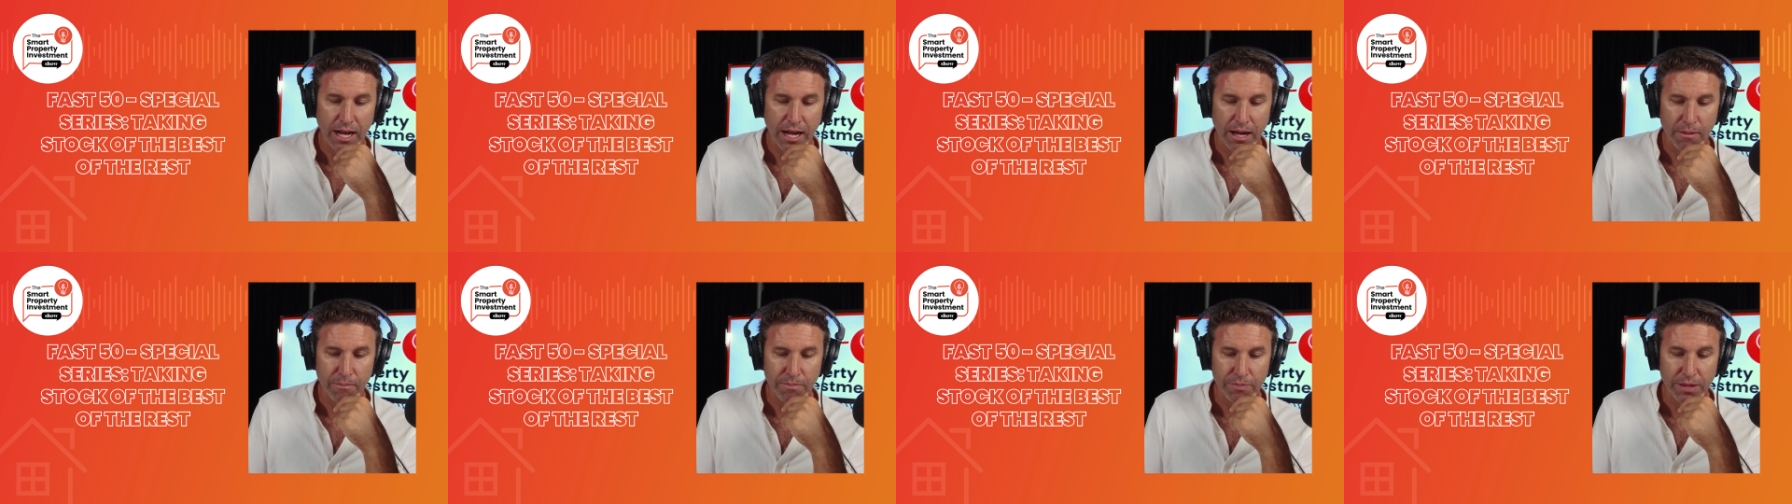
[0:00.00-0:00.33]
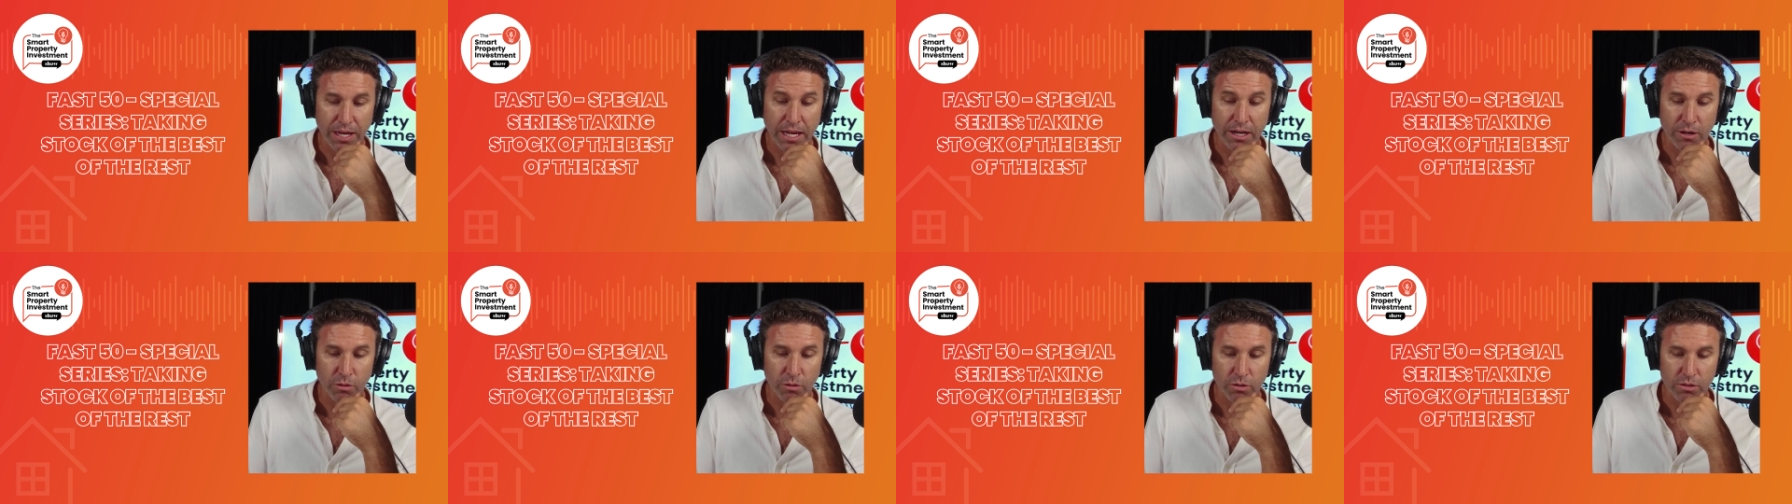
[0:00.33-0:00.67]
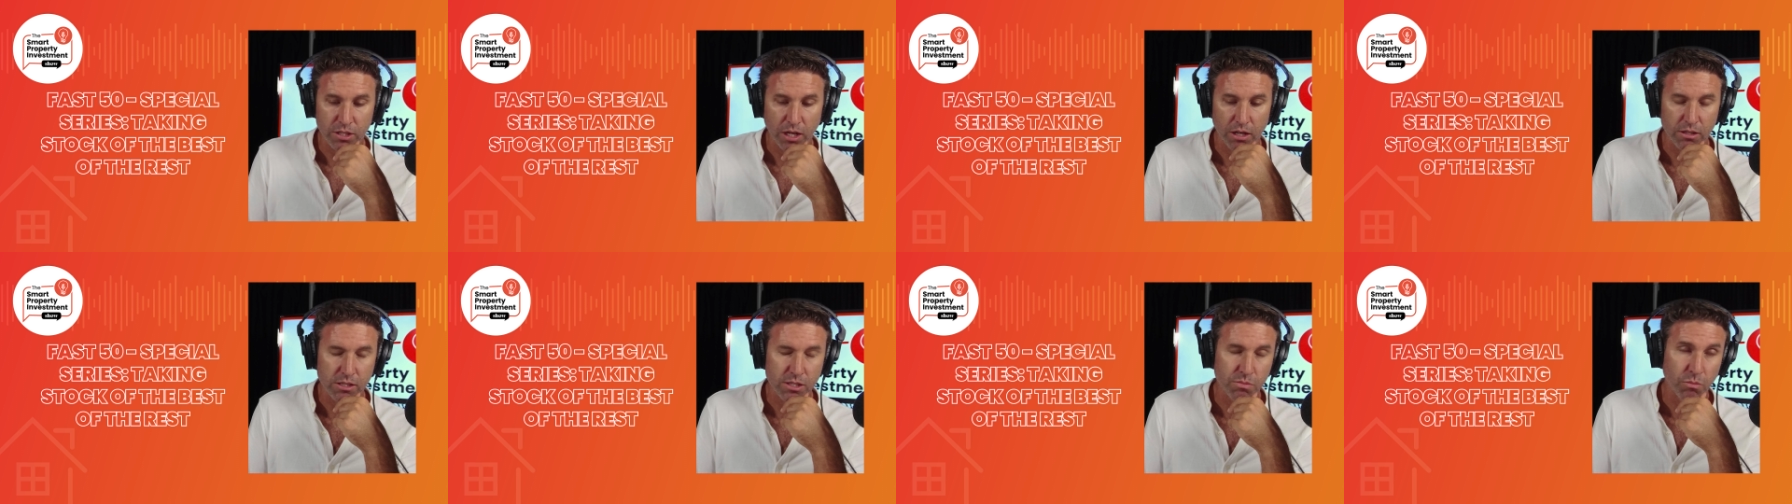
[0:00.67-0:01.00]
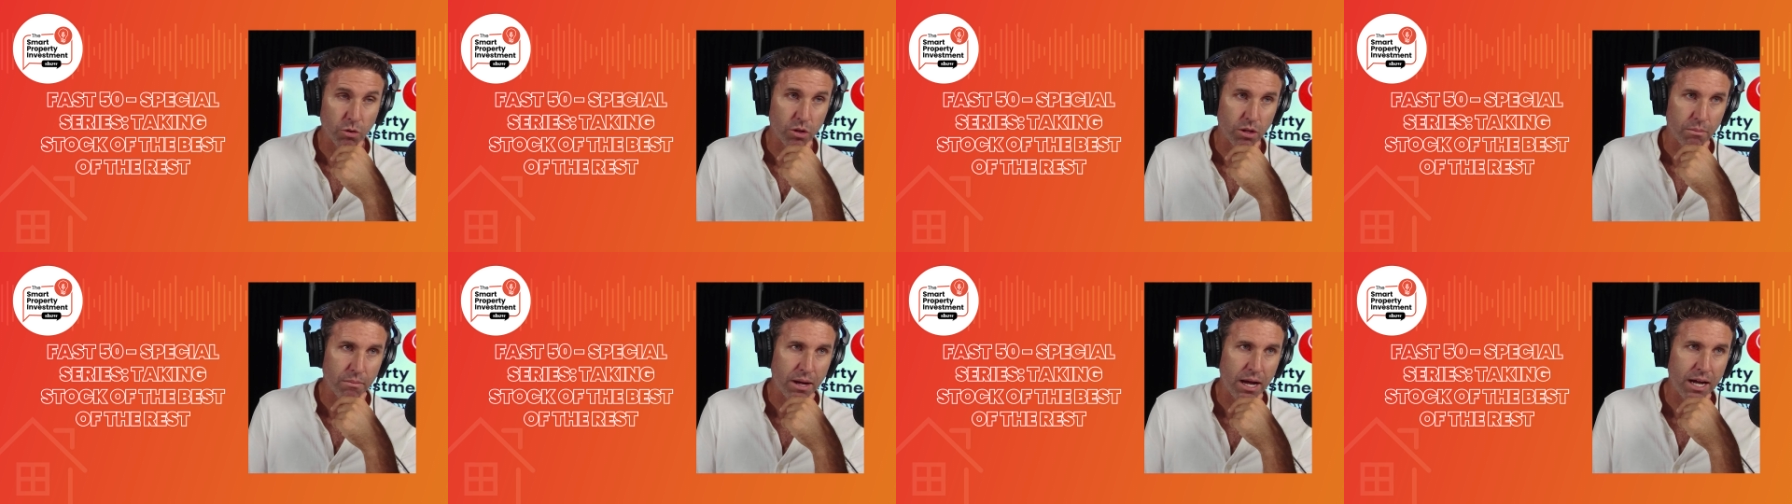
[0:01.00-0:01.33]
um, and also
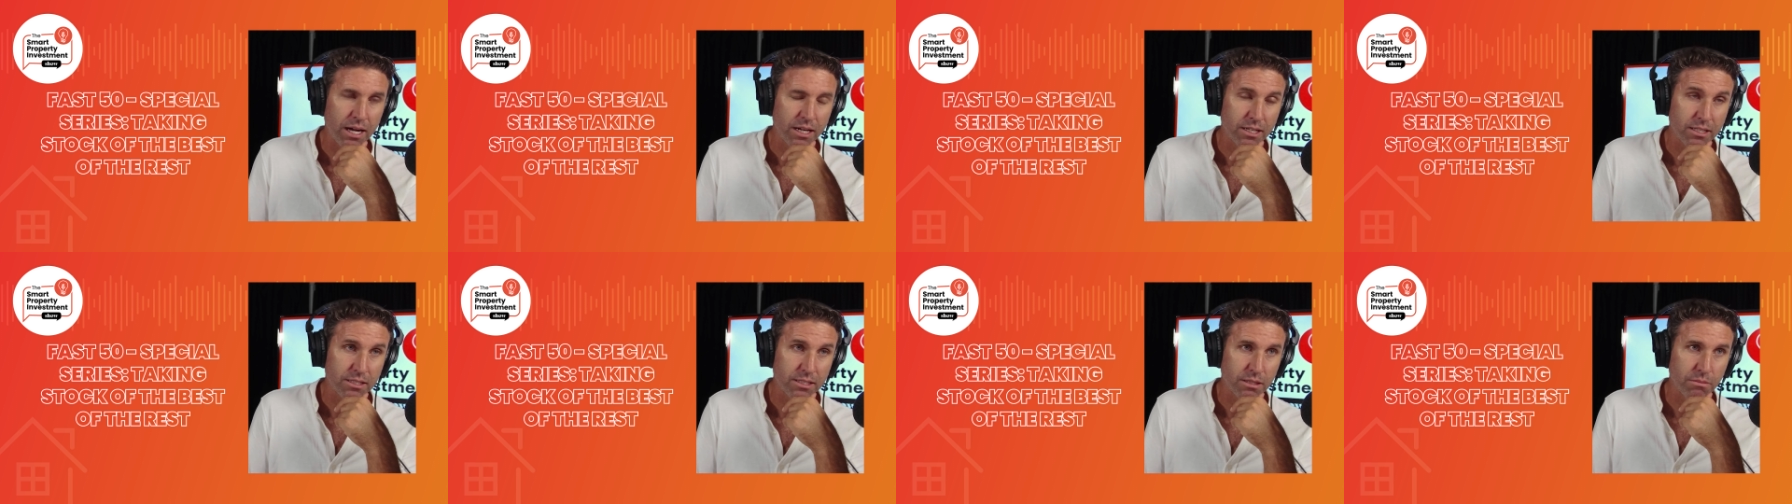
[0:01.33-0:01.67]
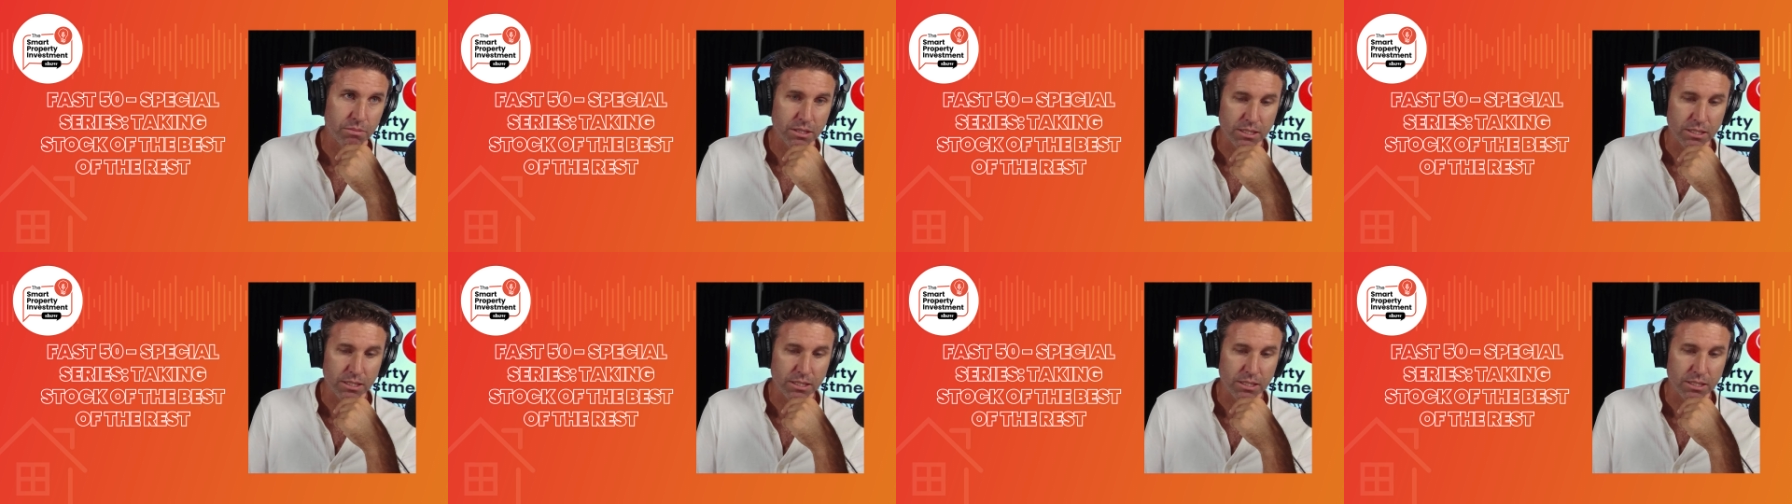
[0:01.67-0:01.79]
smaller markets